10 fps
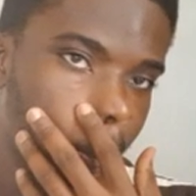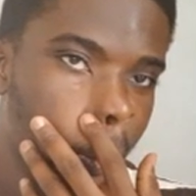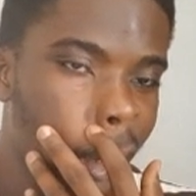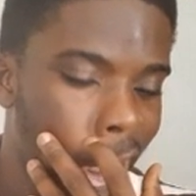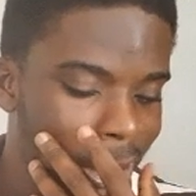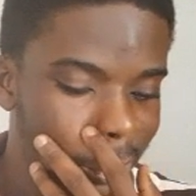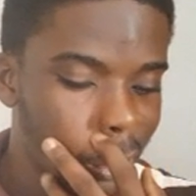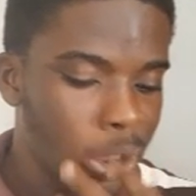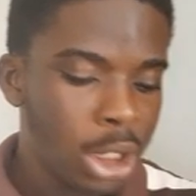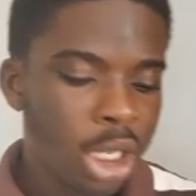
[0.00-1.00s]
right?
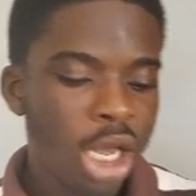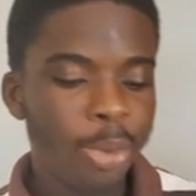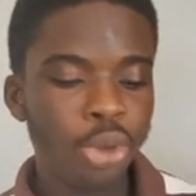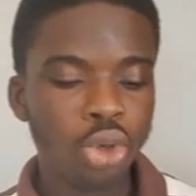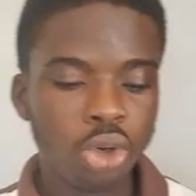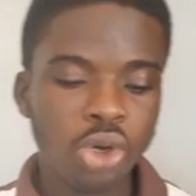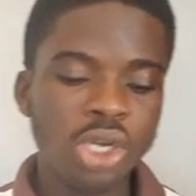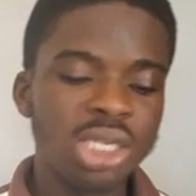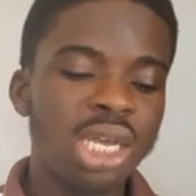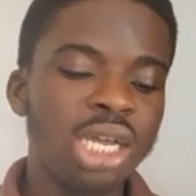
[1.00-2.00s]
A protocol
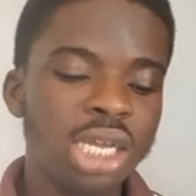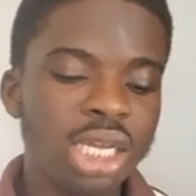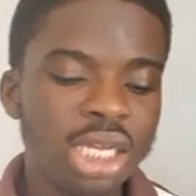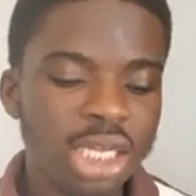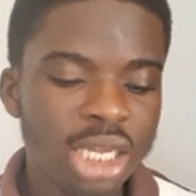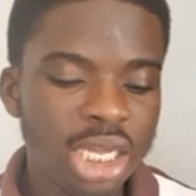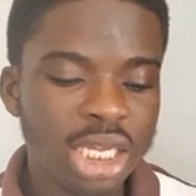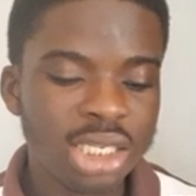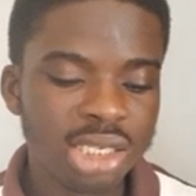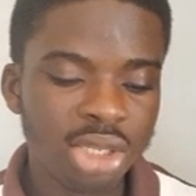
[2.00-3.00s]
is a
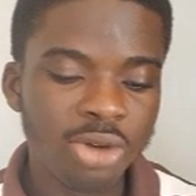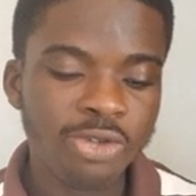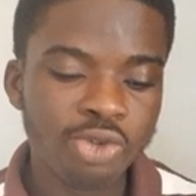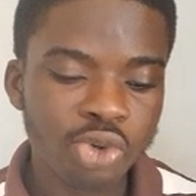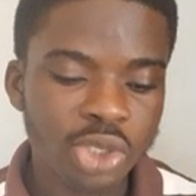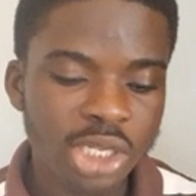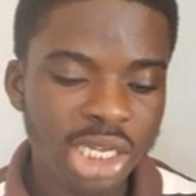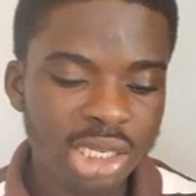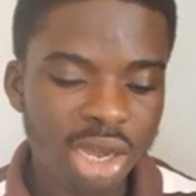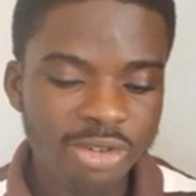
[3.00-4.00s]
set of rules
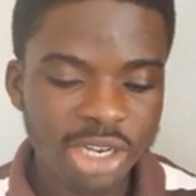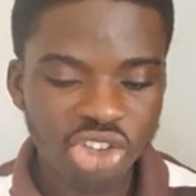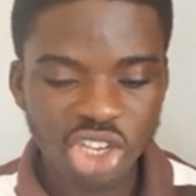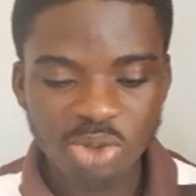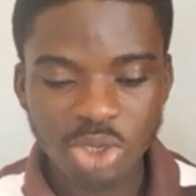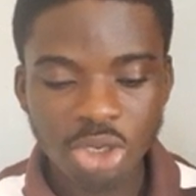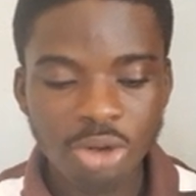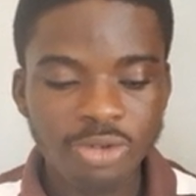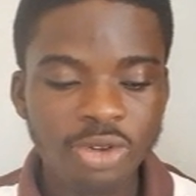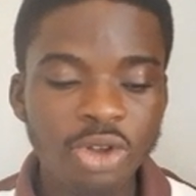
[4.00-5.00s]
that govern the transmission
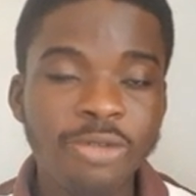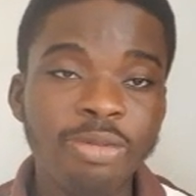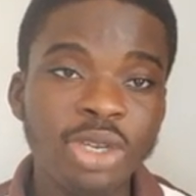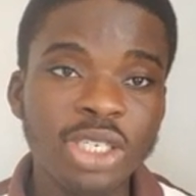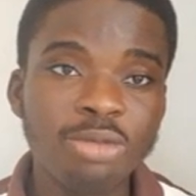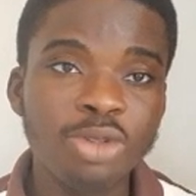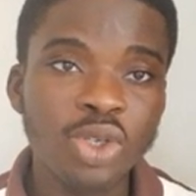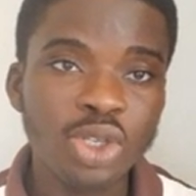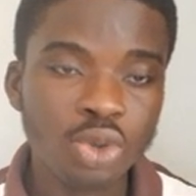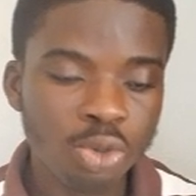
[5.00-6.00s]
of information
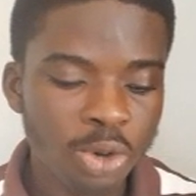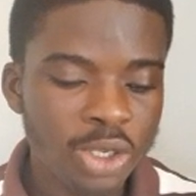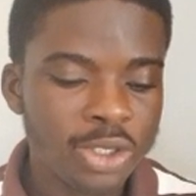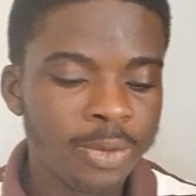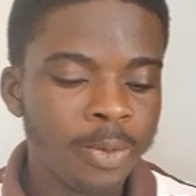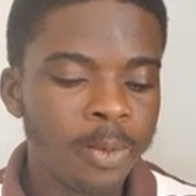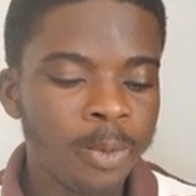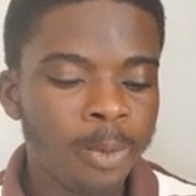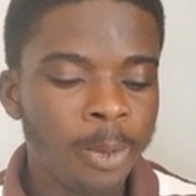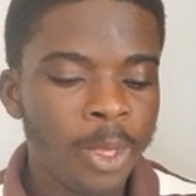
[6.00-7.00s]
between 2 points.
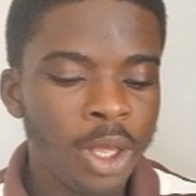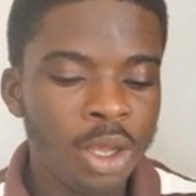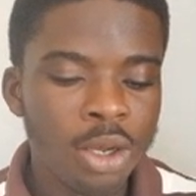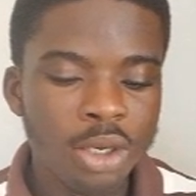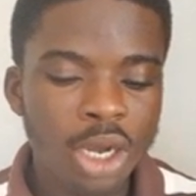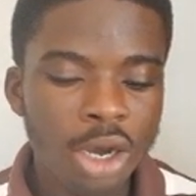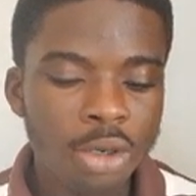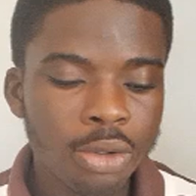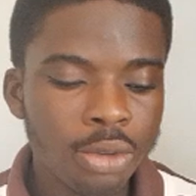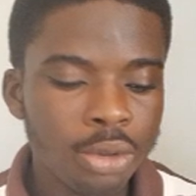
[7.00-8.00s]
Now,